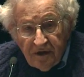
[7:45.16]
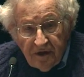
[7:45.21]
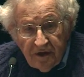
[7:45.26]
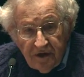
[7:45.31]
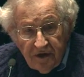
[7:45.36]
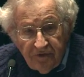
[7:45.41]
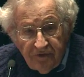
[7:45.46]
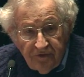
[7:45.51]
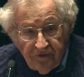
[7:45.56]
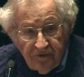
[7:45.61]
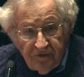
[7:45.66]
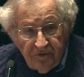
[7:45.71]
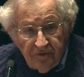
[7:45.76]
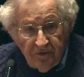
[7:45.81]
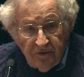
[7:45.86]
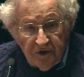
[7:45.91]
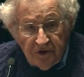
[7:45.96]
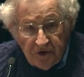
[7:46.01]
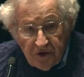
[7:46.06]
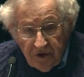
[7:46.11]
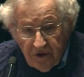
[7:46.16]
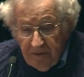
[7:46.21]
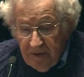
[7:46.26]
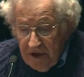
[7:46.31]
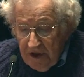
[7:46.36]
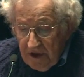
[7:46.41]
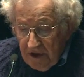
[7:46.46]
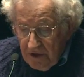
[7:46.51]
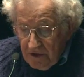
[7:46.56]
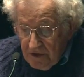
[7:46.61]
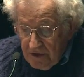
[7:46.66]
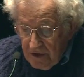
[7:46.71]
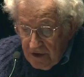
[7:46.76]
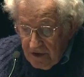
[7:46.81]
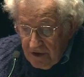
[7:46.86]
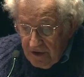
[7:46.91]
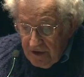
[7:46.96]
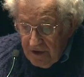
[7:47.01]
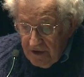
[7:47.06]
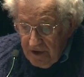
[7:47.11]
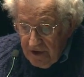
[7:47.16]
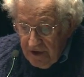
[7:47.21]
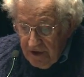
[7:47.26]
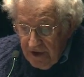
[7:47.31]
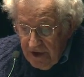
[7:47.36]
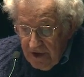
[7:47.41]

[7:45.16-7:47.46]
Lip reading: If we should be concerned,